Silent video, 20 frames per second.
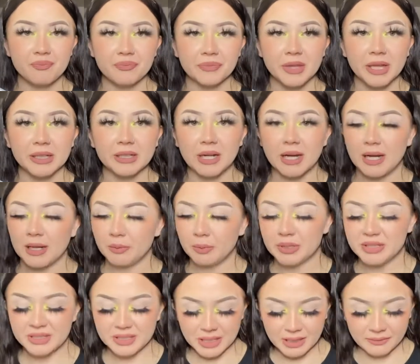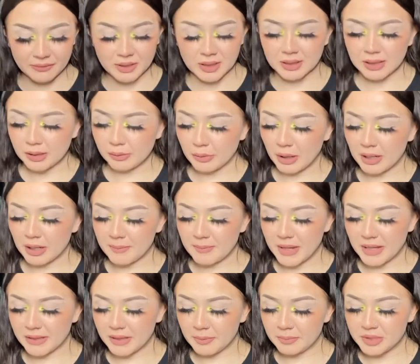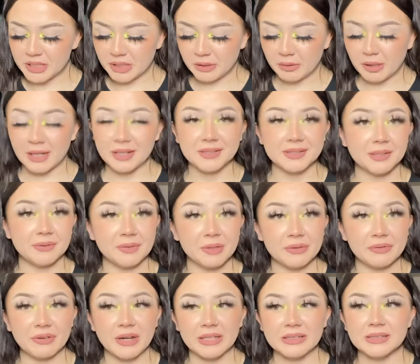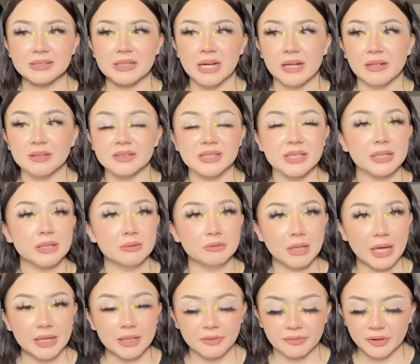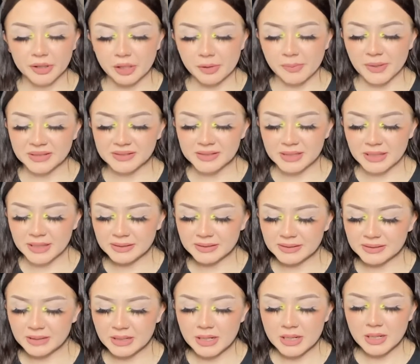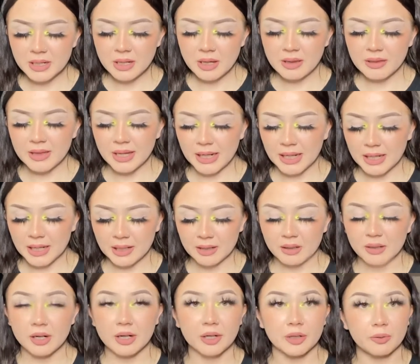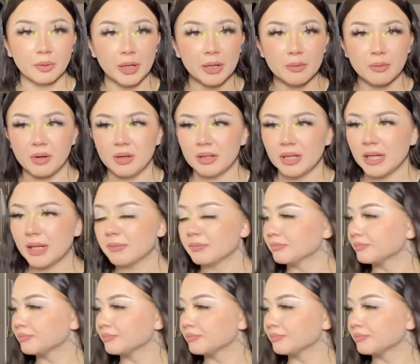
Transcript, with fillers: Like, I would definitely recommend them to you guys if you find styles that you like for your business. They are great quality.